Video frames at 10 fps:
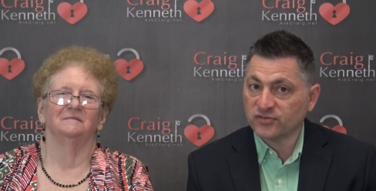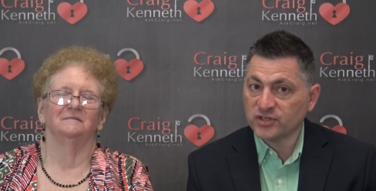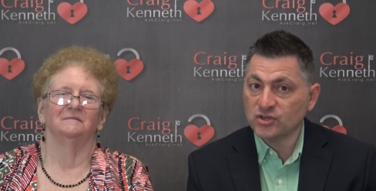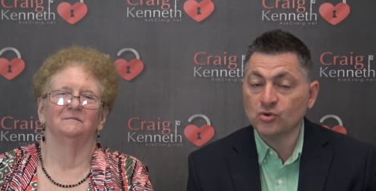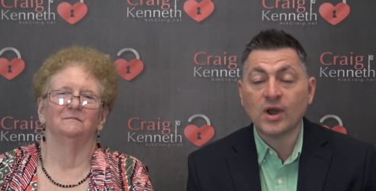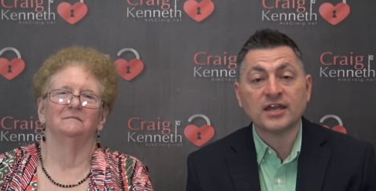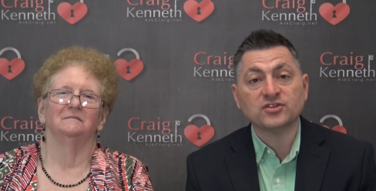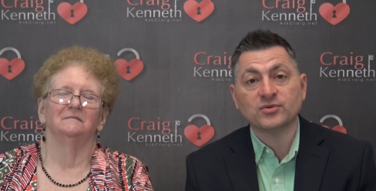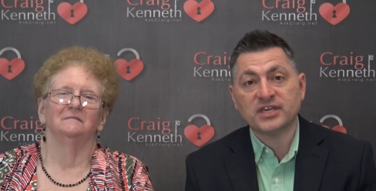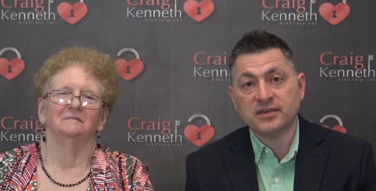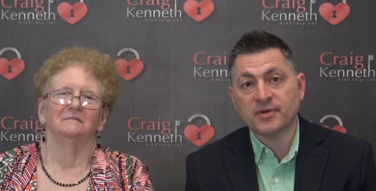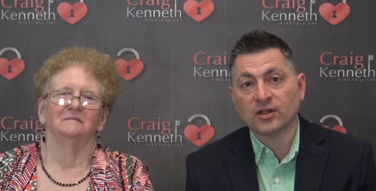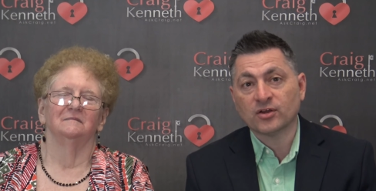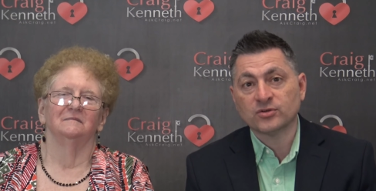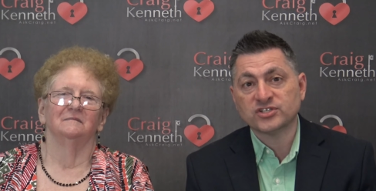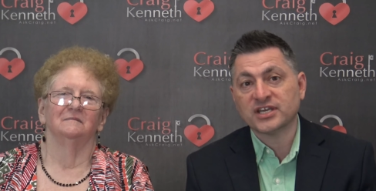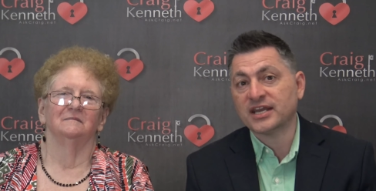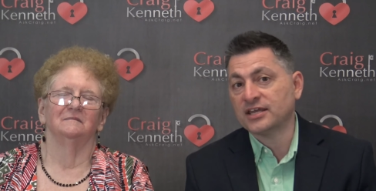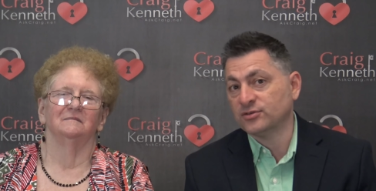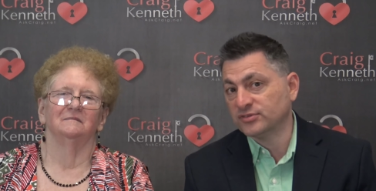Speaker 1: for you. I do email coaching and
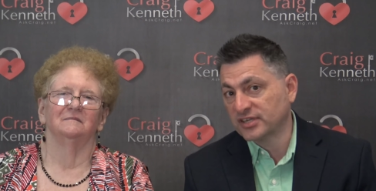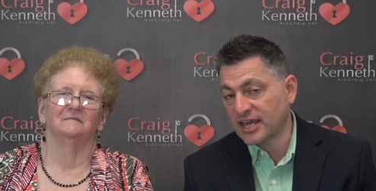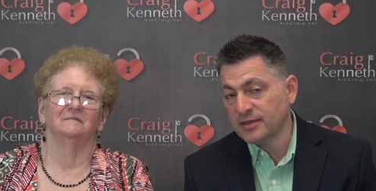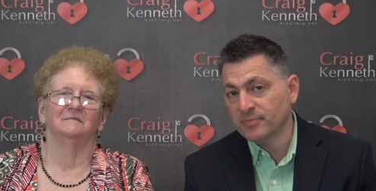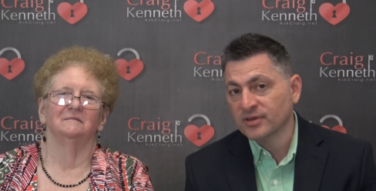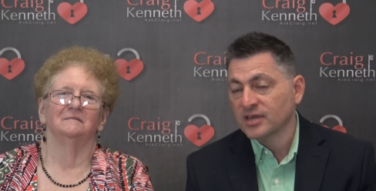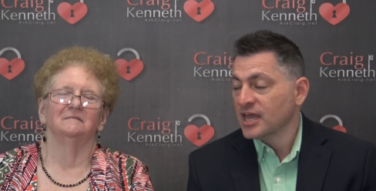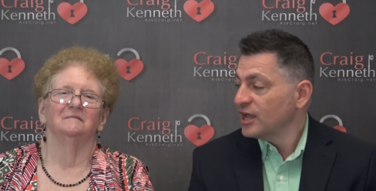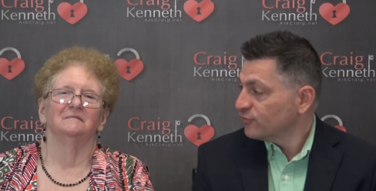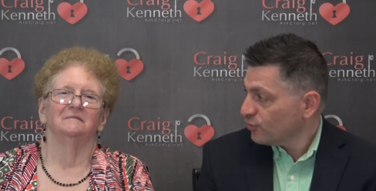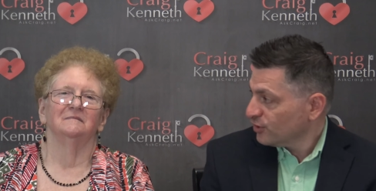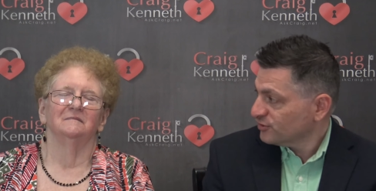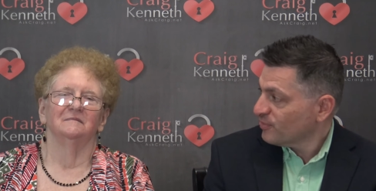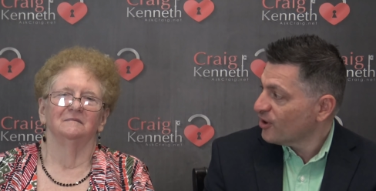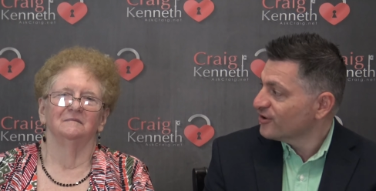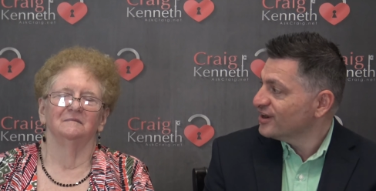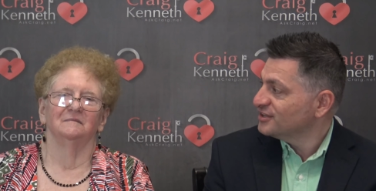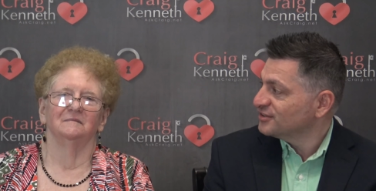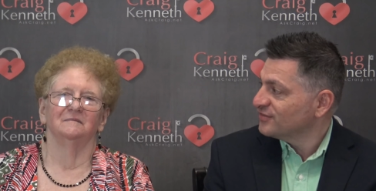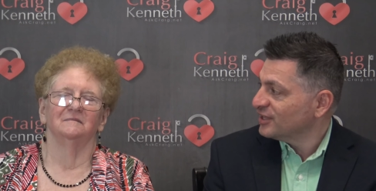I do Skype. Of course, Margaret
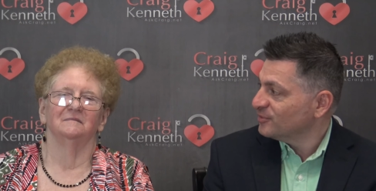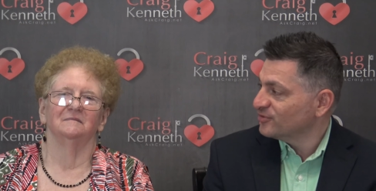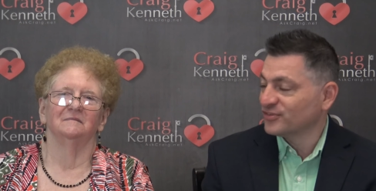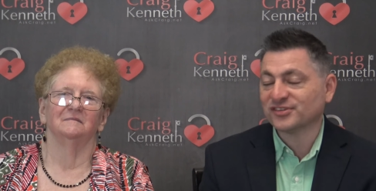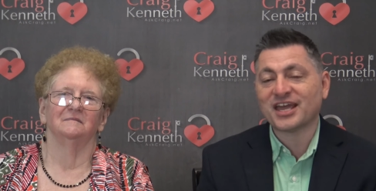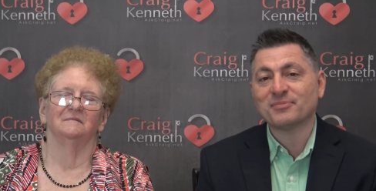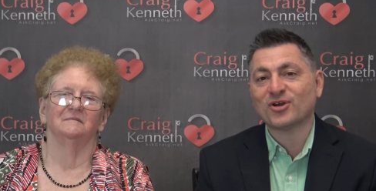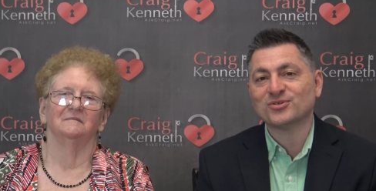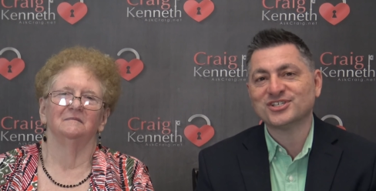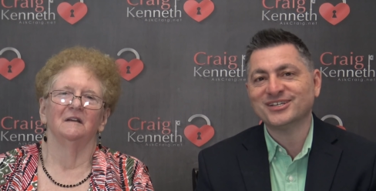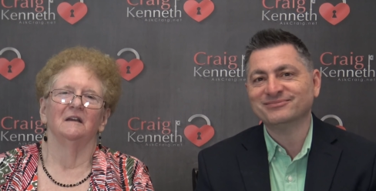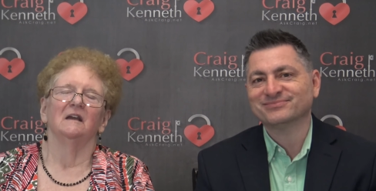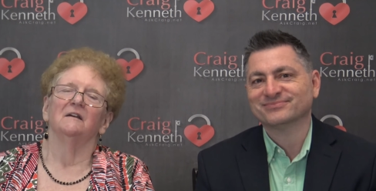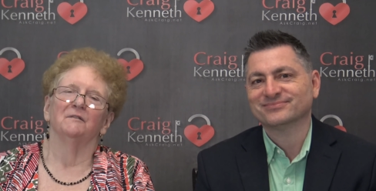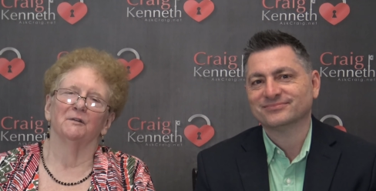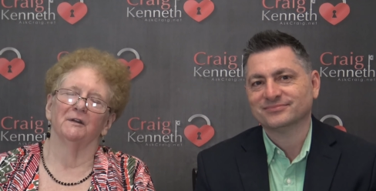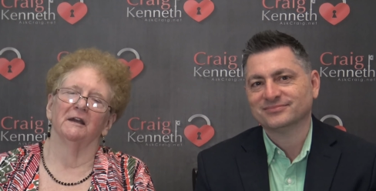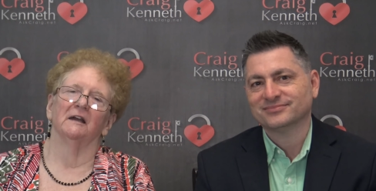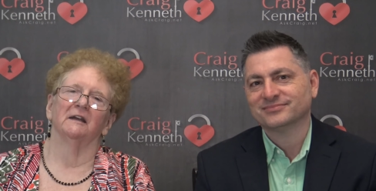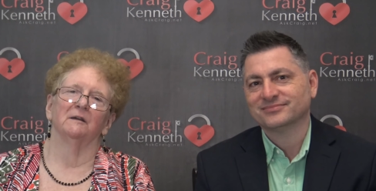is available for Skype coaching. If you think
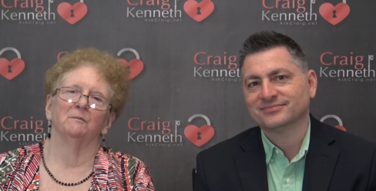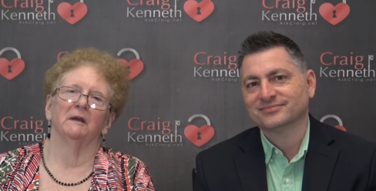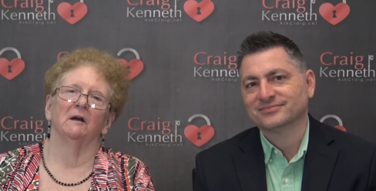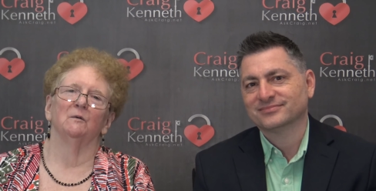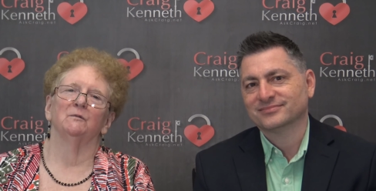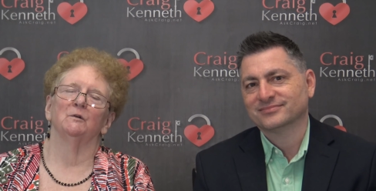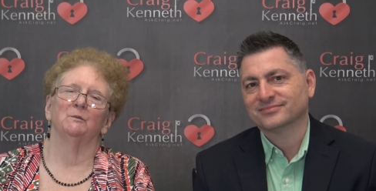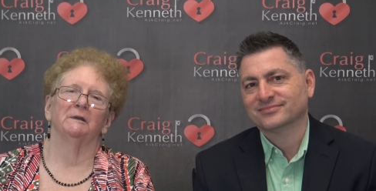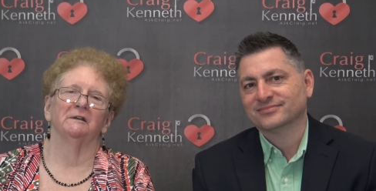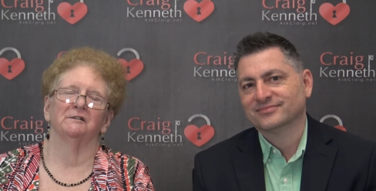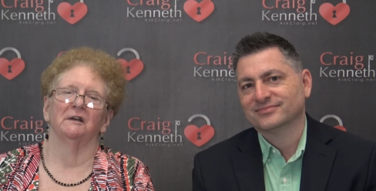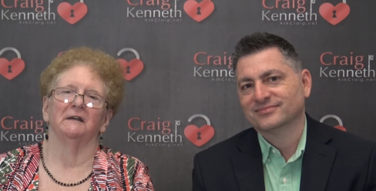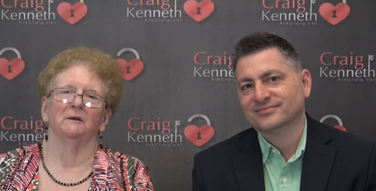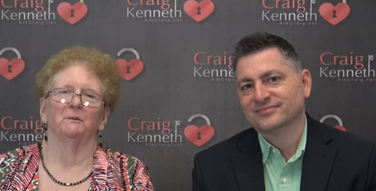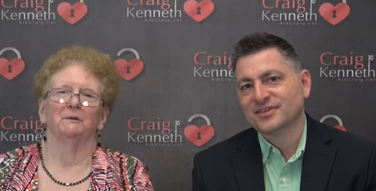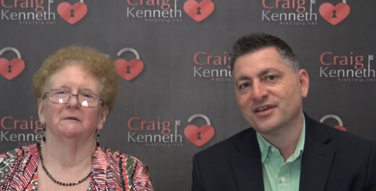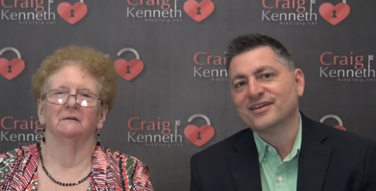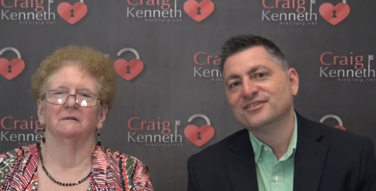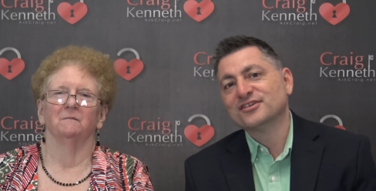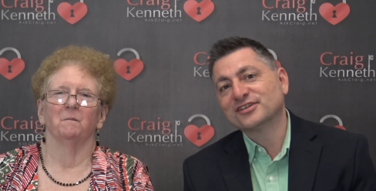
Speaker 2: I can be helpful, please sign up.
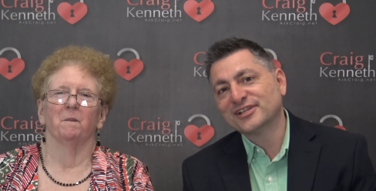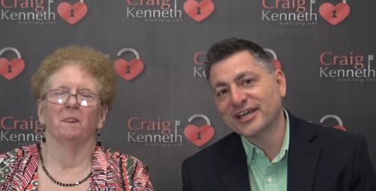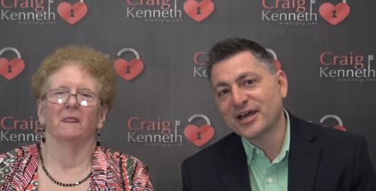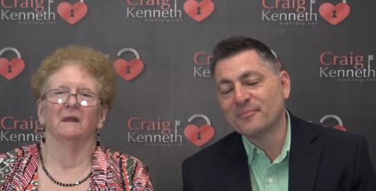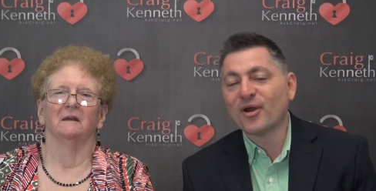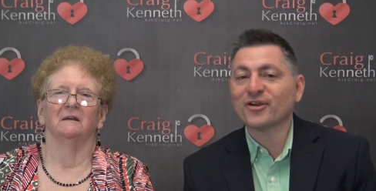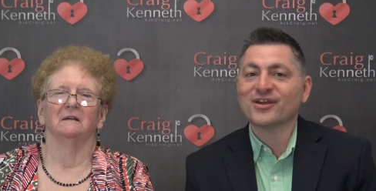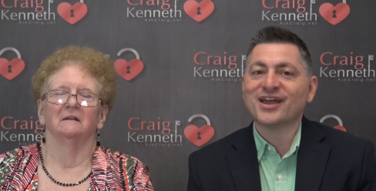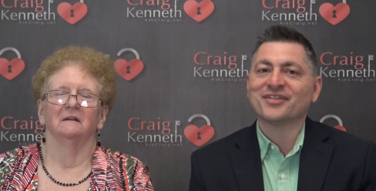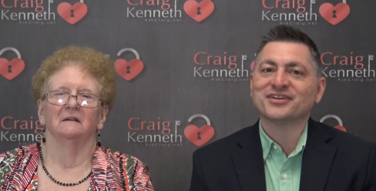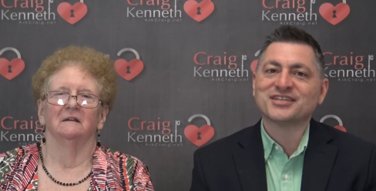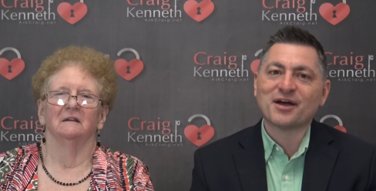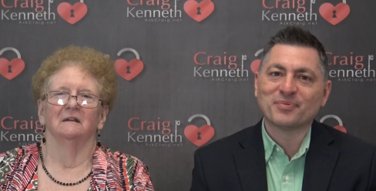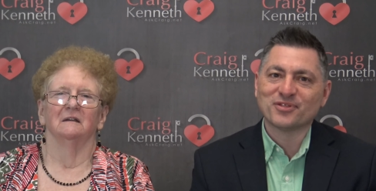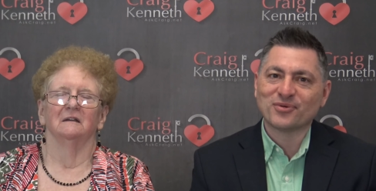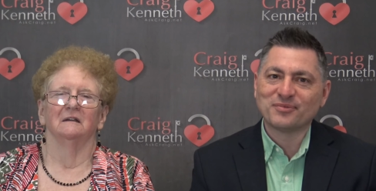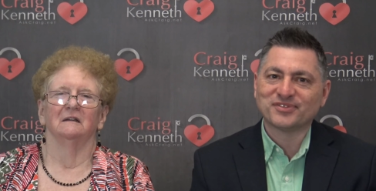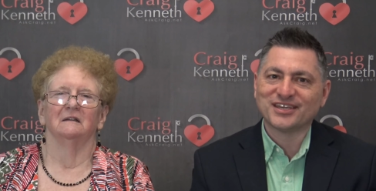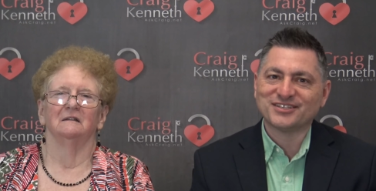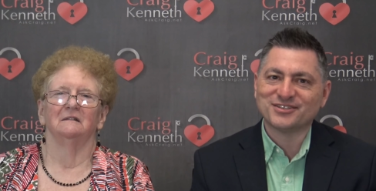
Speaker 1: Just click on Margaret on the top of the
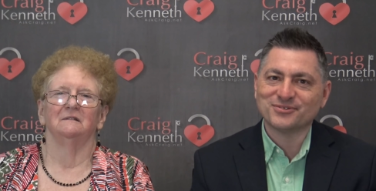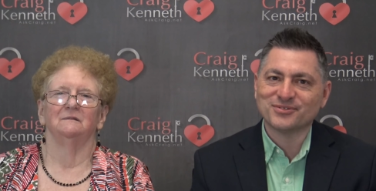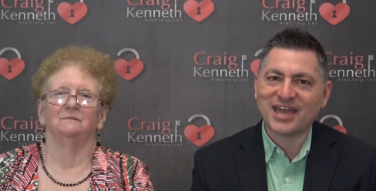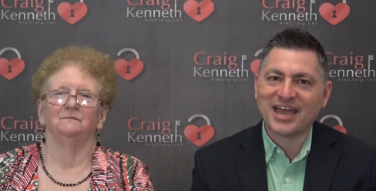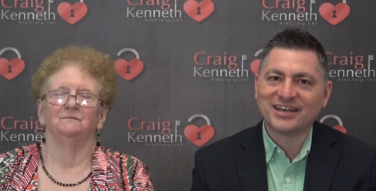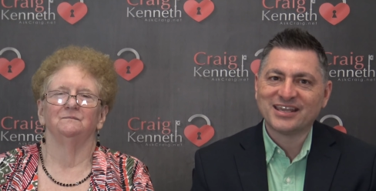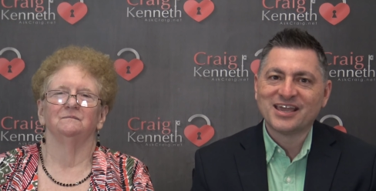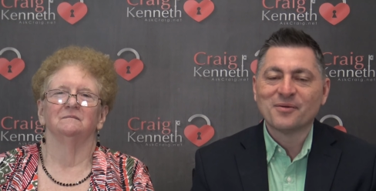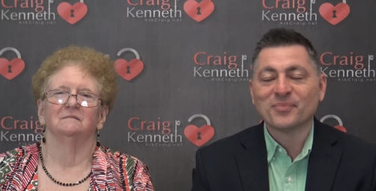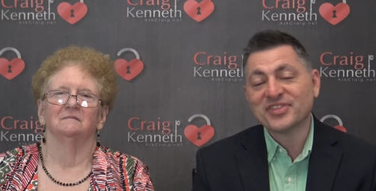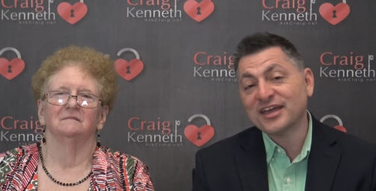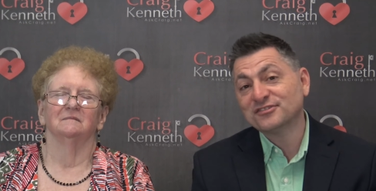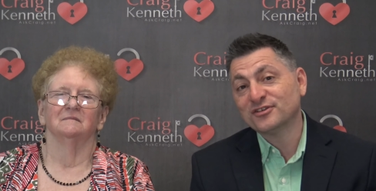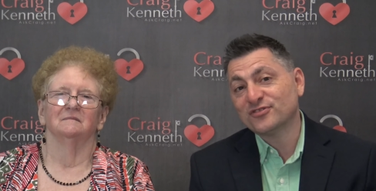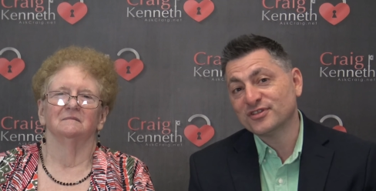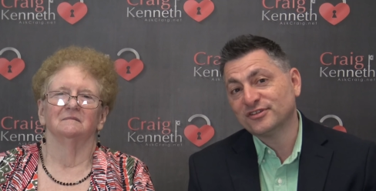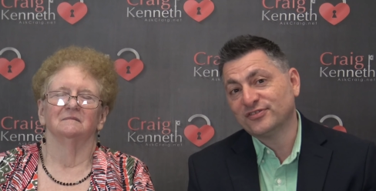website to do that. But that's it for this